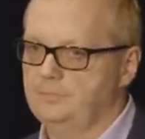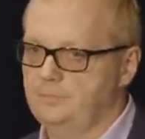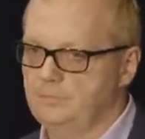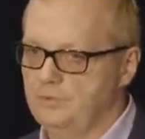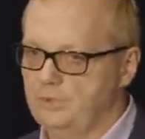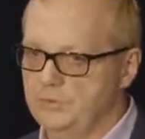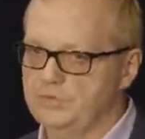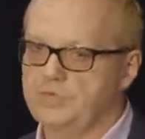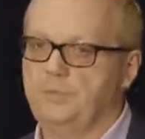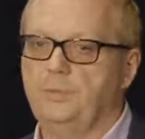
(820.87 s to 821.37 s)

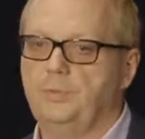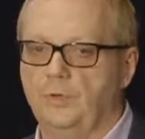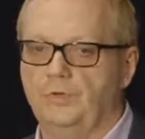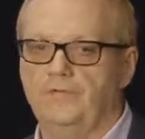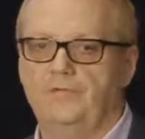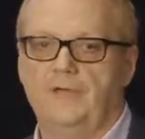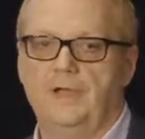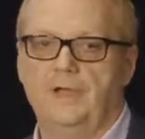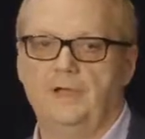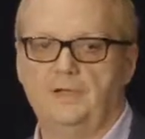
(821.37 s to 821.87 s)
user
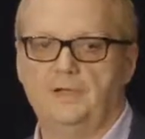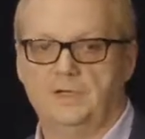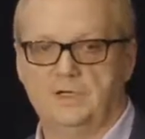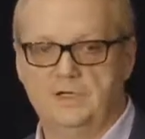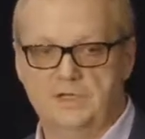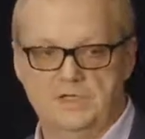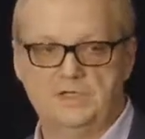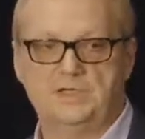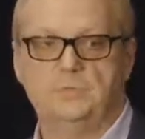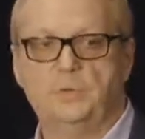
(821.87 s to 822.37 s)
profile and a
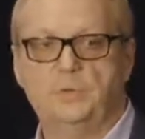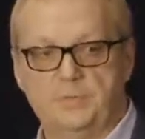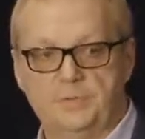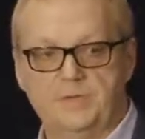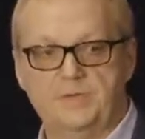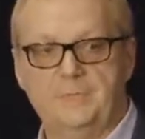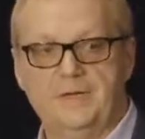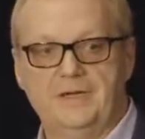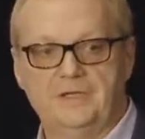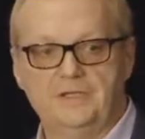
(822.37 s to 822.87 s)
customer
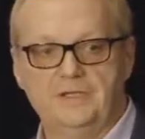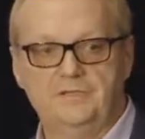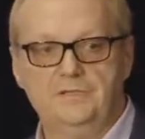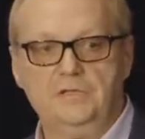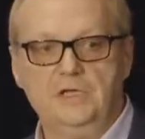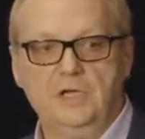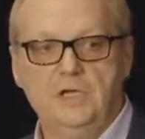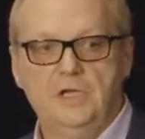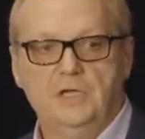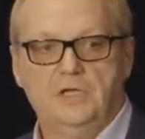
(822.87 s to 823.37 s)

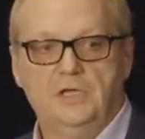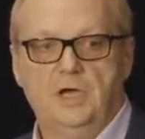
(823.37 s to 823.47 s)
perspective.